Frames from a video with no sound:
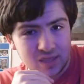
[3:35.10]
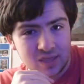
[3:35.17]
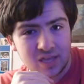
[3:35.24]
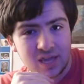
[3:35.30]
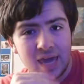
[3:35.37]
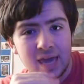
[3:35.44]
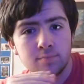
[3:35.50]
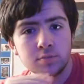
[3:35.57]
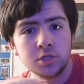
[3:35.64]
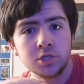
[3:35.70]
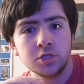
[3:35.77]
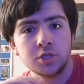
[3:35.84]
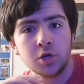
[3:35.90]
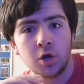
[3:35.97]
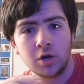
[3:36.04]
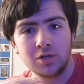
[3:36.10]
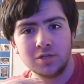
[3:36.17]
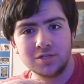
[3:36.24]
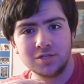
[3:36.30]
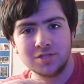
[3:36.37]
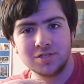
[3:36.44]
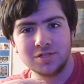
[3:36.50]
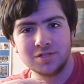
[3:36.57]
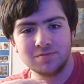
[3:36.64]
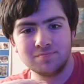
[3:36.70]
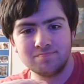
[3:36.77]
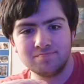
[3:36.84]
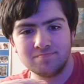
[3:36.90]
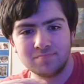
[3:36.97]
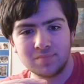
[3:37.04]
the game starts
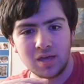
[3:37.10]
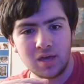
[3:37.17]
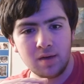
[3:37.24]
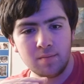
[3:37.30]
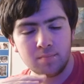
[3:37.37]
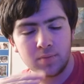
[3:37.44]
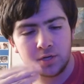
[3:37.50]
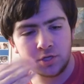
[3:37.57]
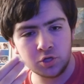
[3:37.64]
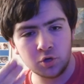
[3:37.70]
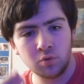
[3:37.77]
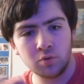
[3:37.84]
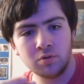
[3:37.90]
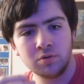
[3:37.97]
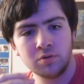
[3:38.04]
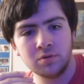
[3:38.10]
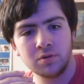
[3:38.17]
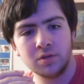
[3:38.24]
by Joel